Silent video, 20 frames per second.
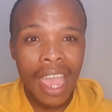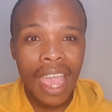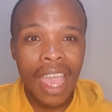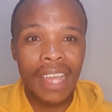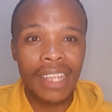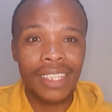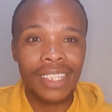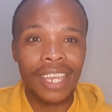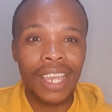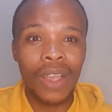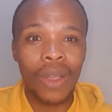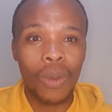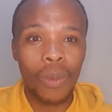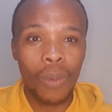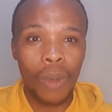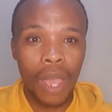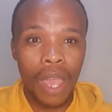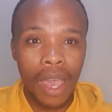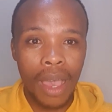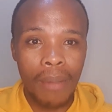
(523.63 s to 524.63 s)
and a
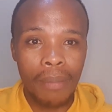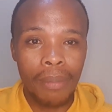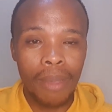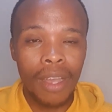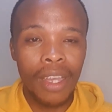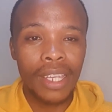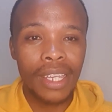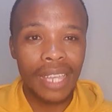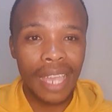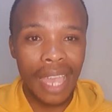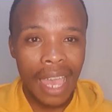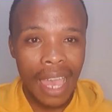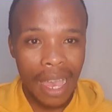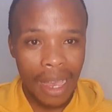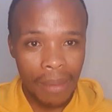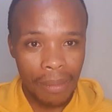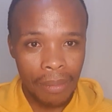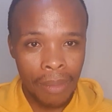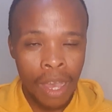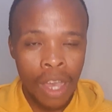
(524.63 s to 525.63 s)

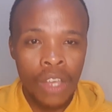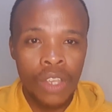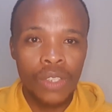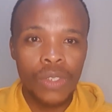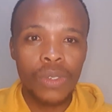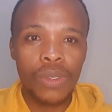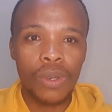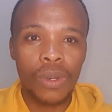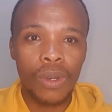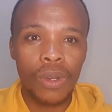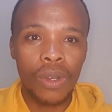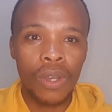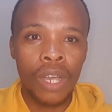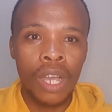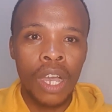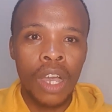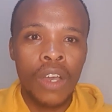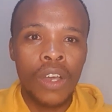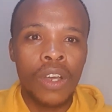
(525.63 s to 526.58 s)
webcam. So